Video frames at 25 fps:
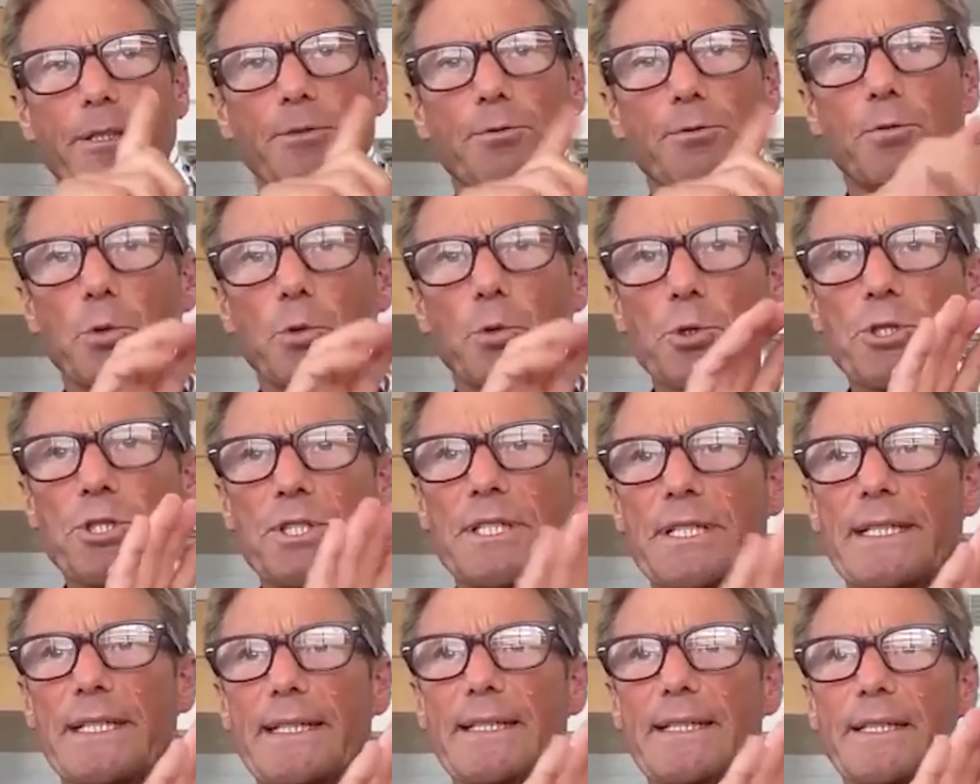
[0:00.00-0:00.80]
for
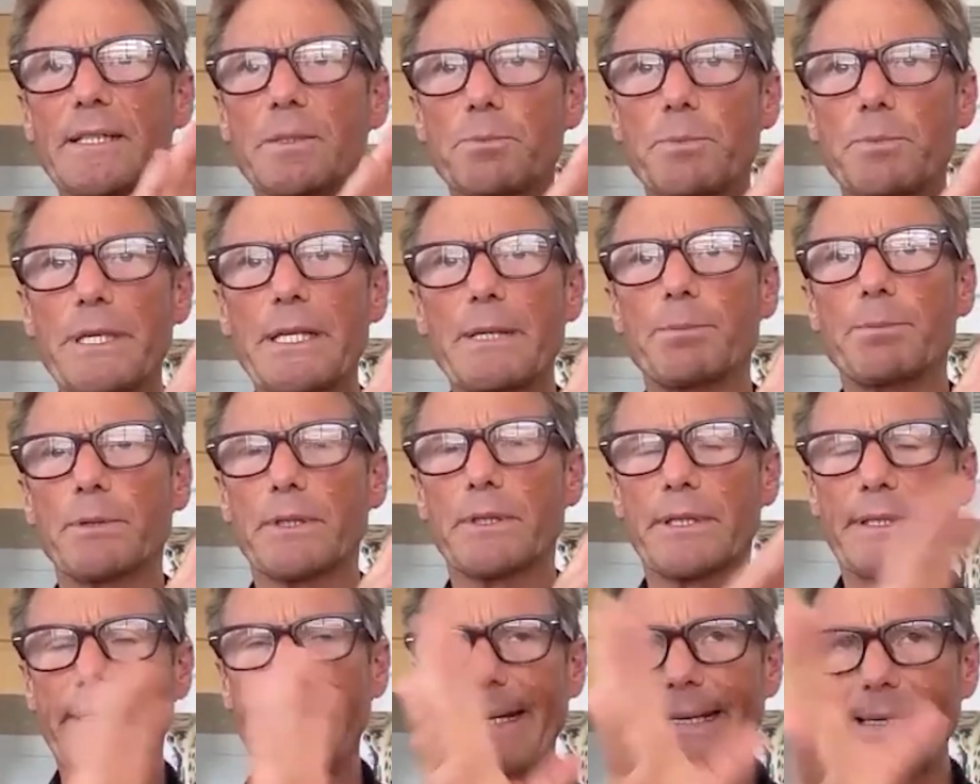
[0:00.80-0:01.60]
senior
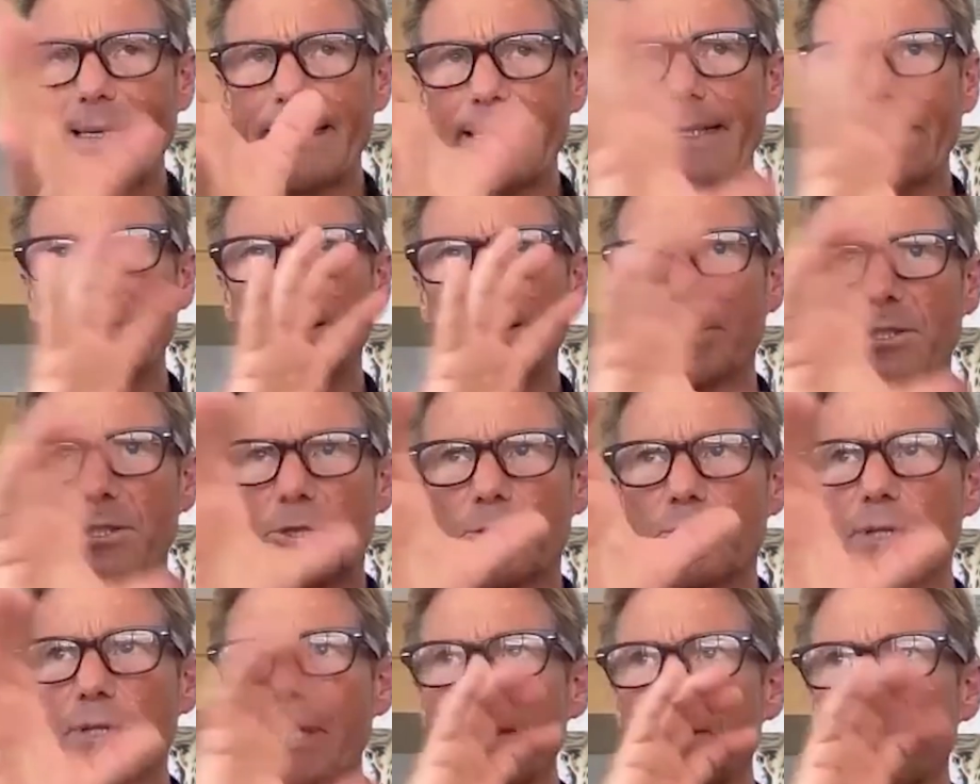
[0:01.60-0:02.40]
people in any
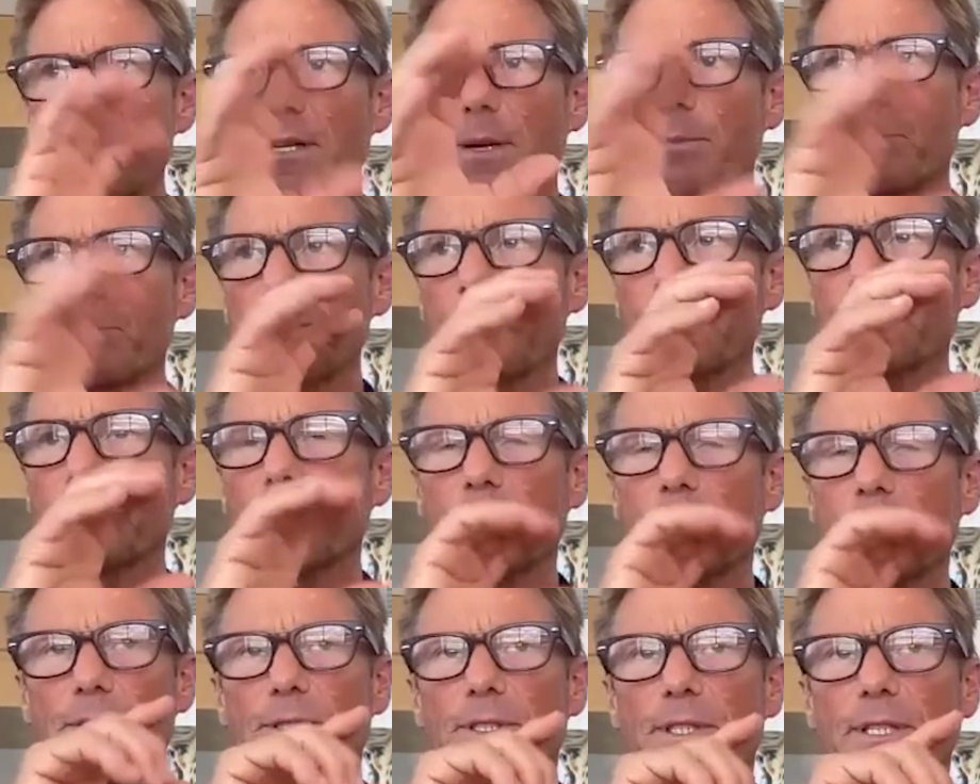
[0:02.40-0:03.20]
industry subject
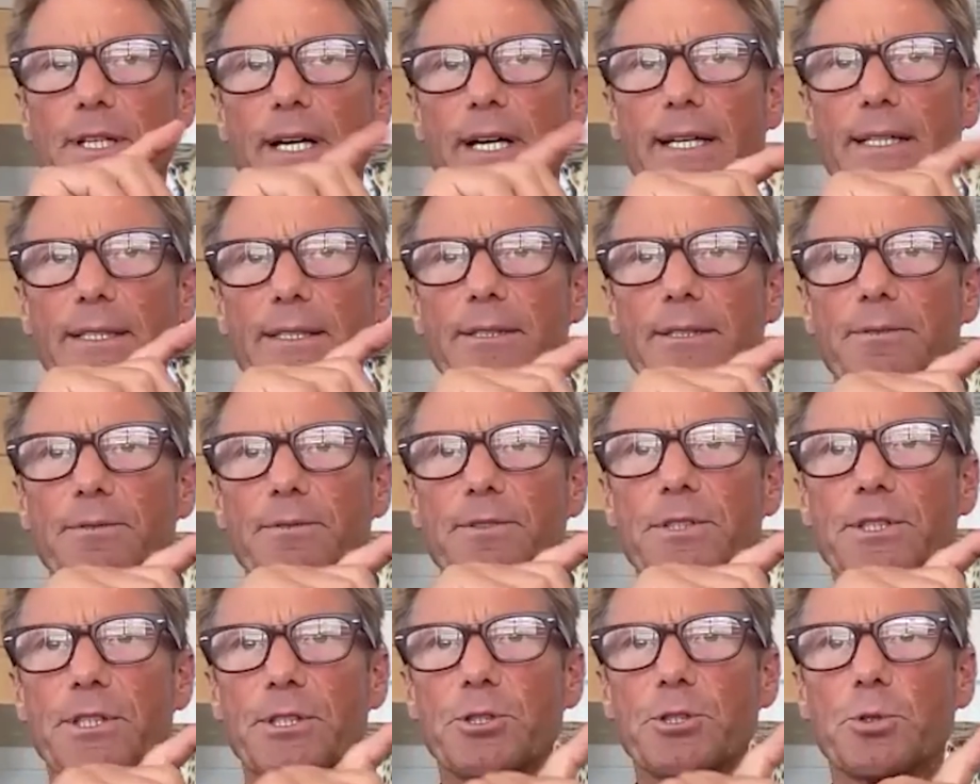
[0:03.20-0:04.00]
to this kind of
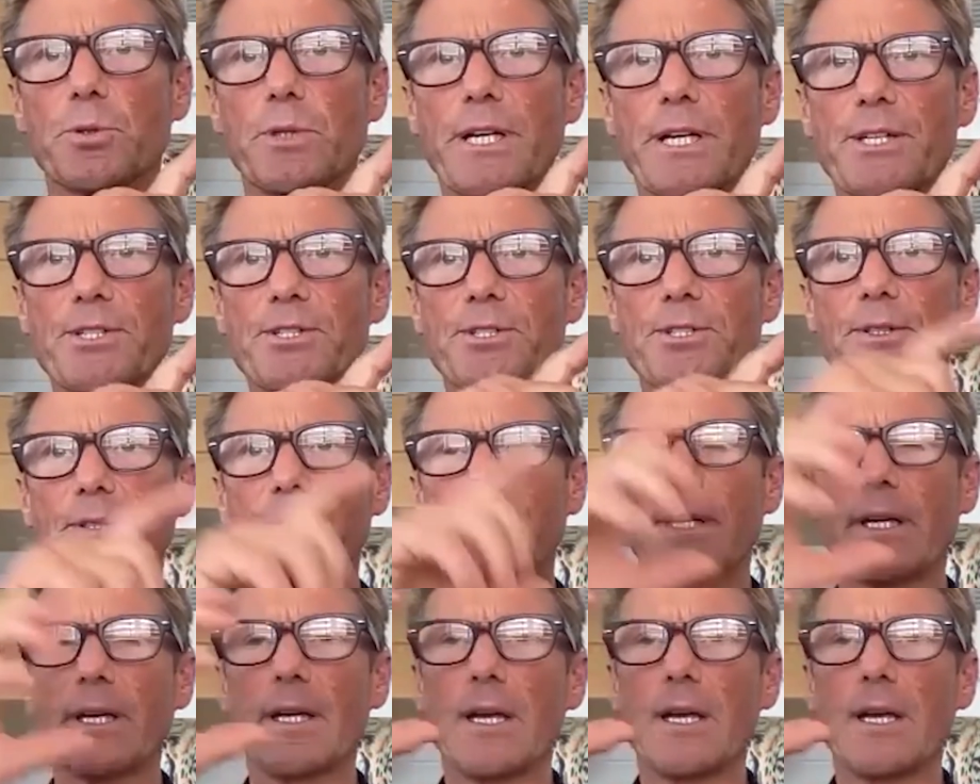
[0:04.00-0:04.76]
situation,